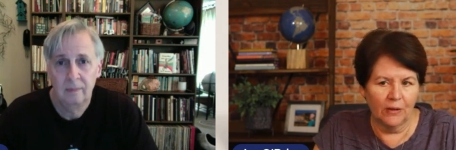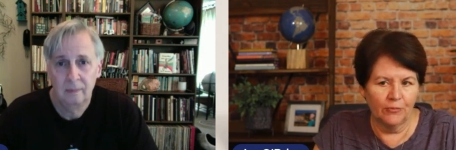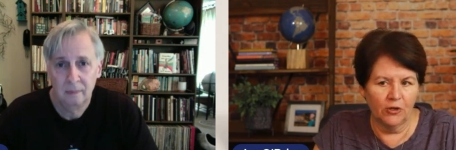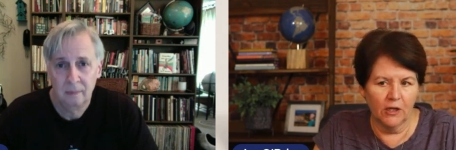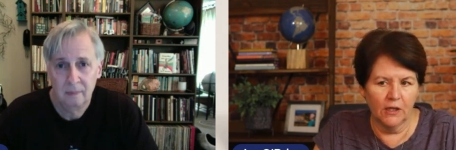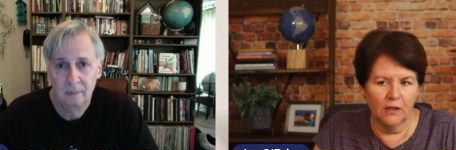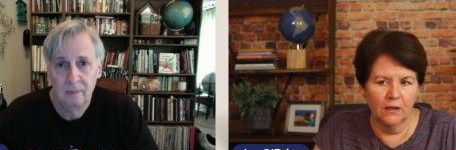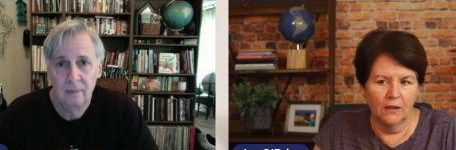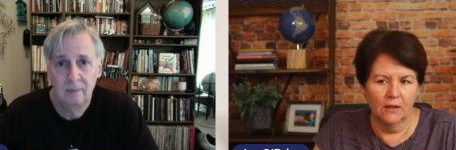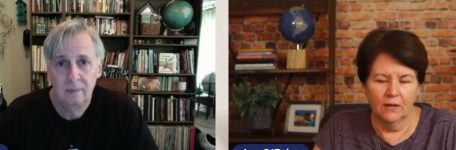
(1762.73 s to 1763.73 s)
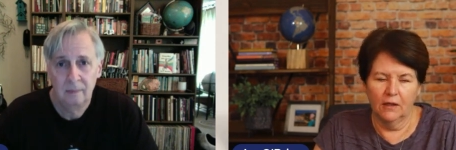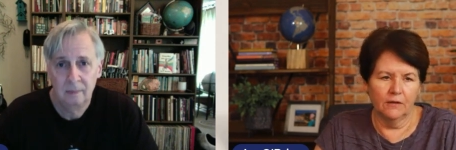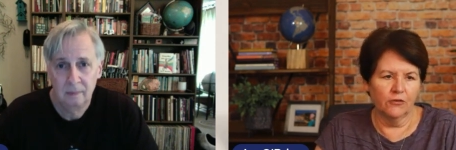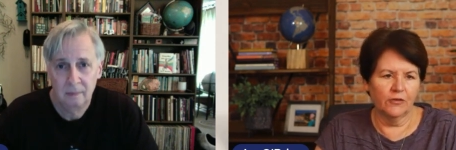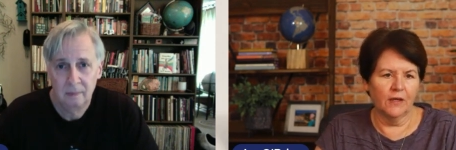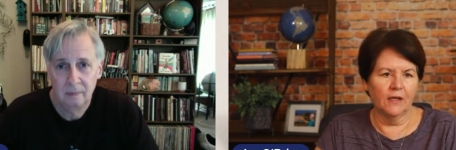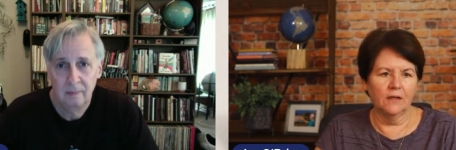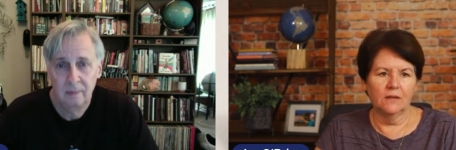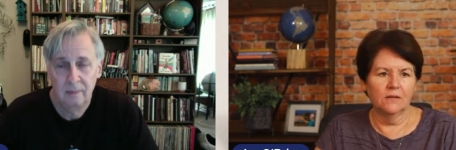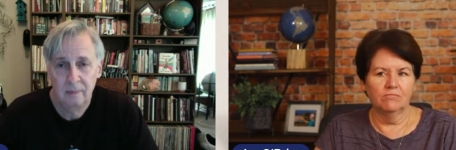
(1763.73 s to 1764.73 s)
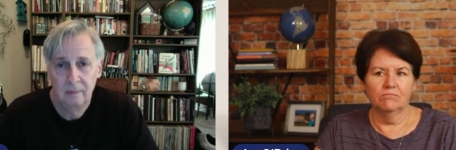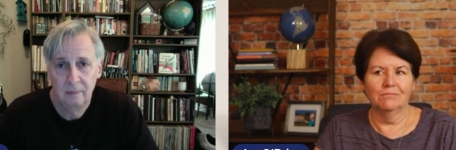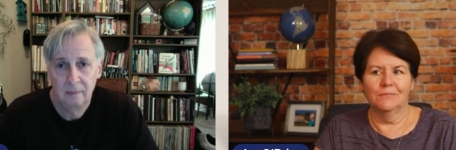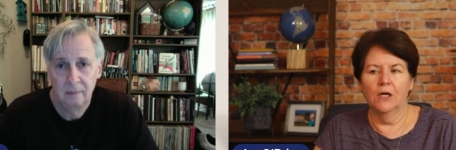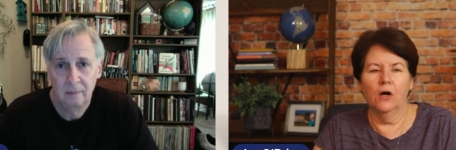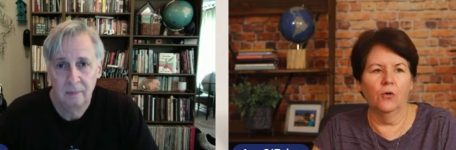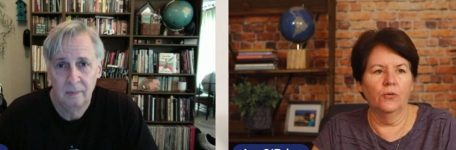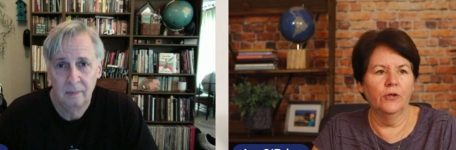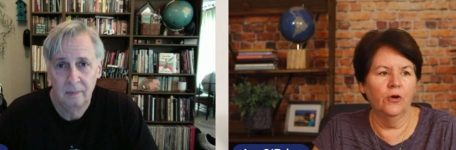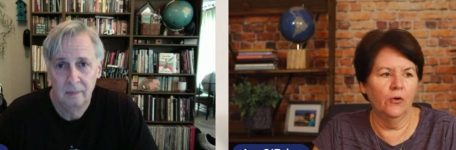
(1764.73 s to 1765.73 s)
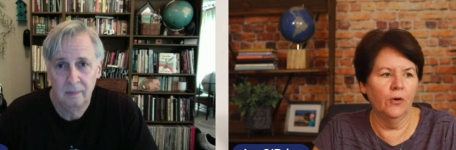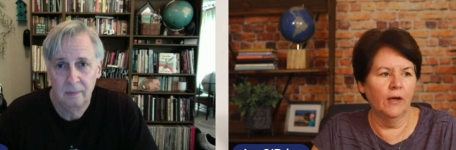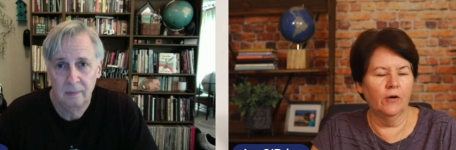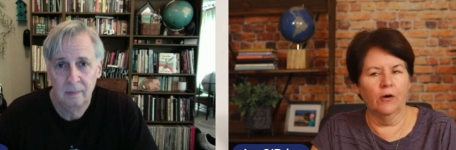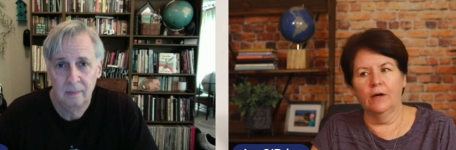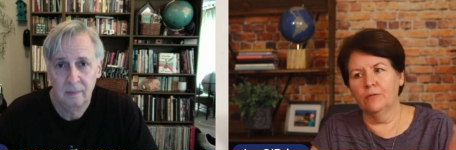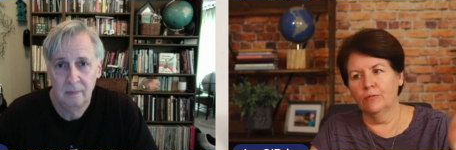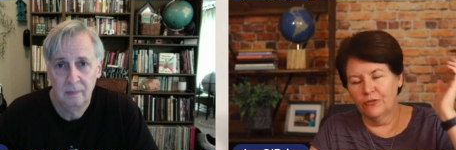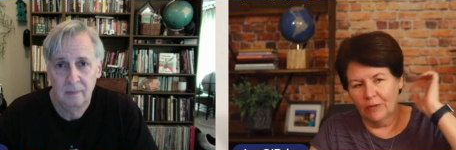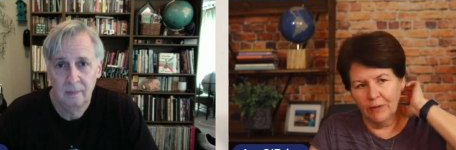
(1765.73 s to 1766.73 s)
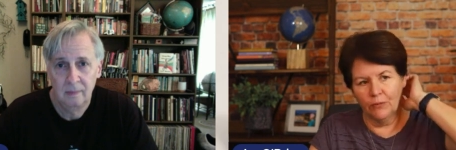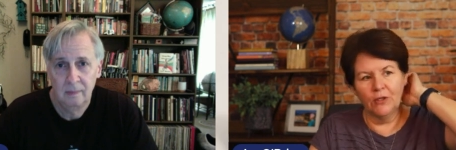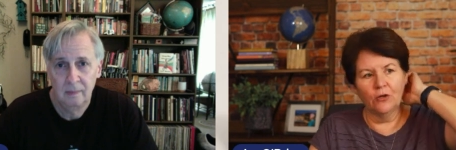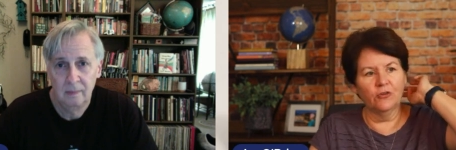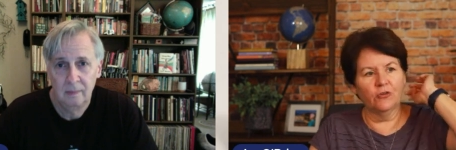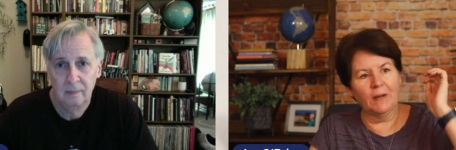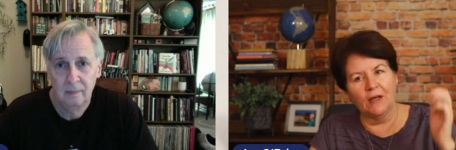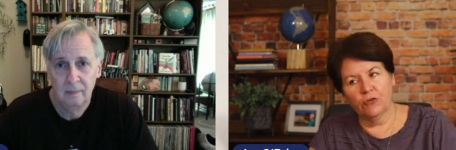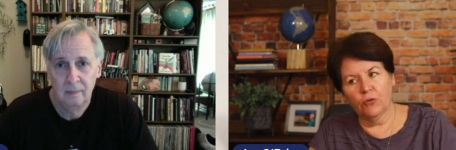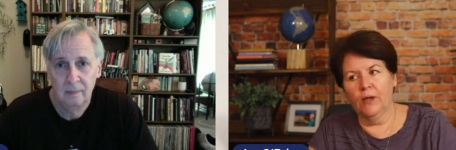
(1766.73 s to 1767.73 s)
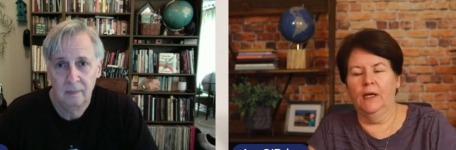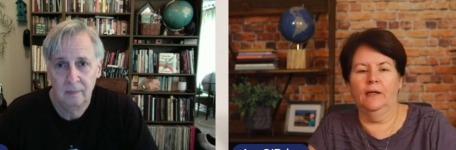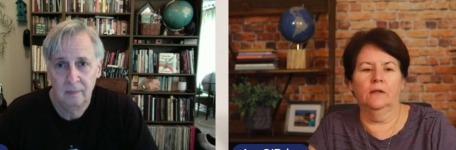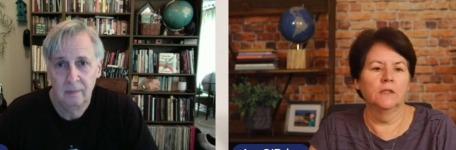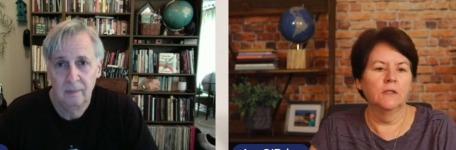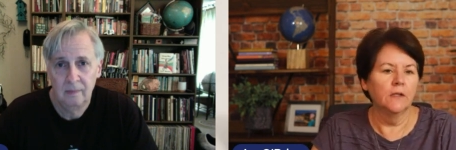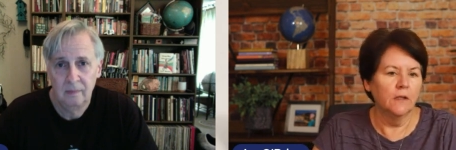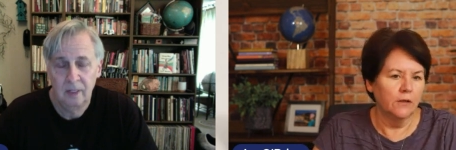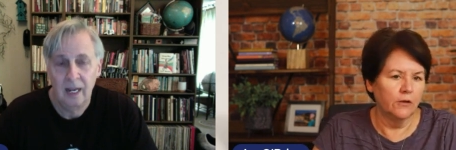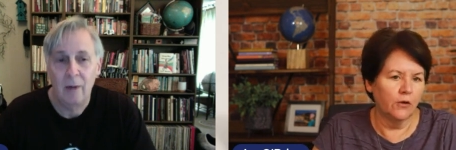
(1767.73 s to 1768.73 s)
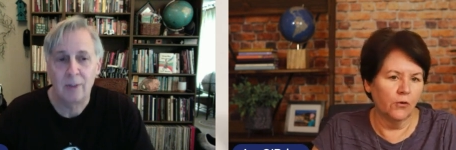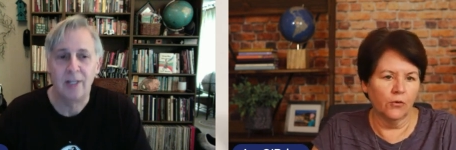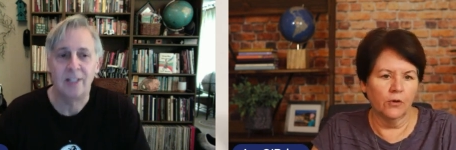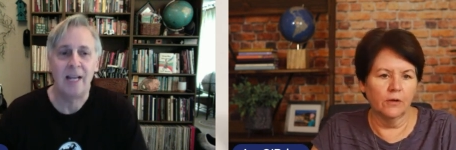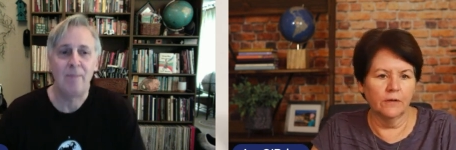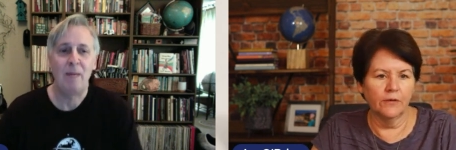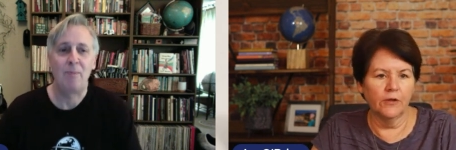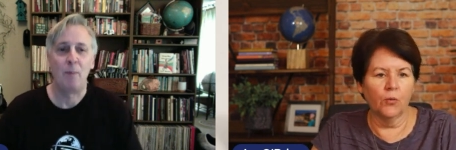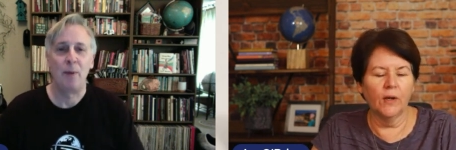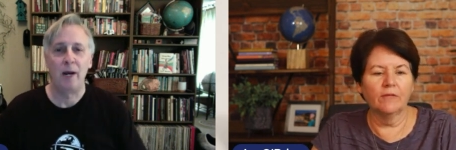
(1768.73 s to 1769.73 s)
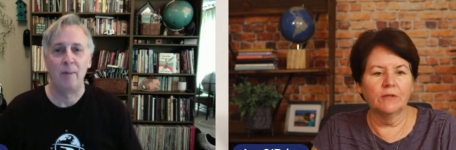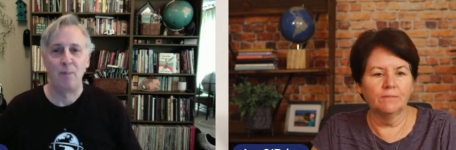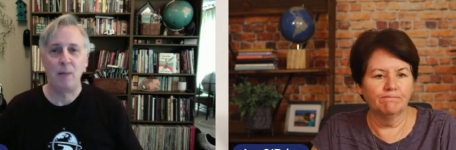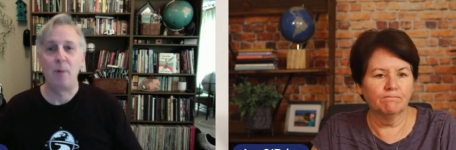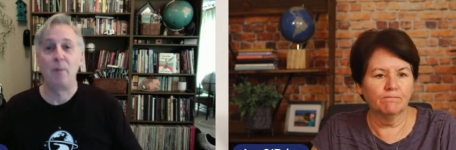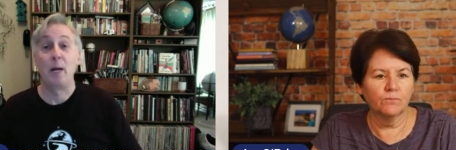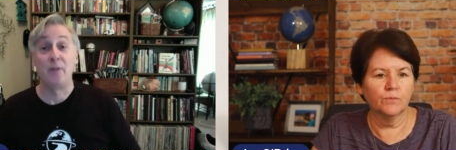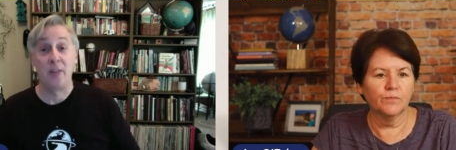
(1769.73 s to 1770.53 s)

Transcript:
Speaker 1: talking. And they'll say, no, you know, I or somebody we know just passed away, or, you
Speaker 2: know, yeah, or, you be, know prepared, be prepared for